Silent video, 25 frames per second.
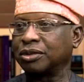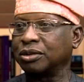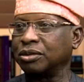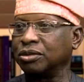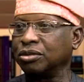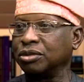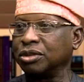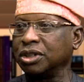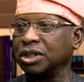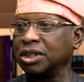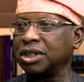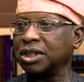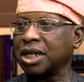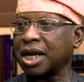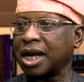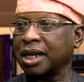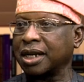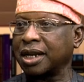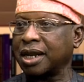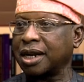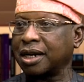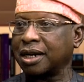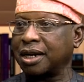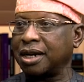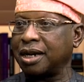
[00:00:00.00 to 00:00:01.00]
So you need
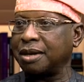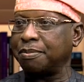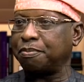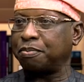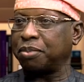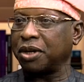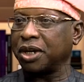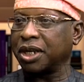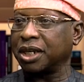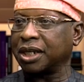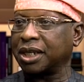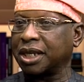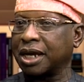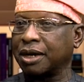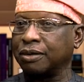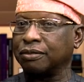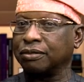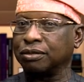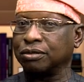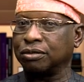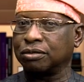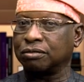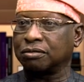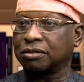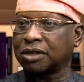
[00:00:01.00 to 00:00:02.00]
an air airplane
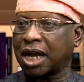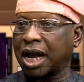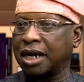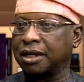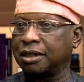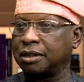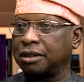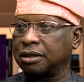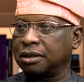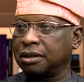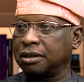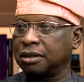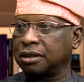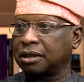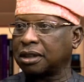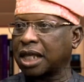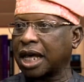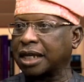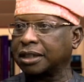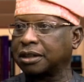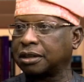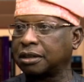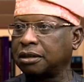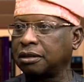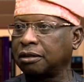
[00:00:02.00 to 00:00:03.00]
that would carry
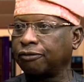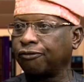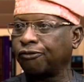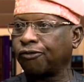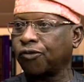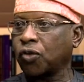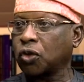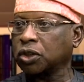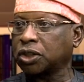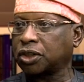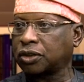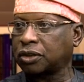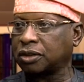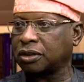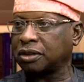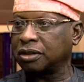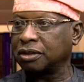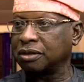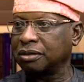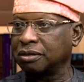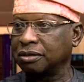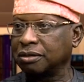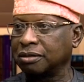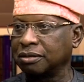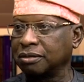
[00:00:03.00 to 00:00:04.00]
30,
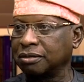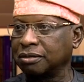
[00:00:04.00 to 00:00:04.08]
40,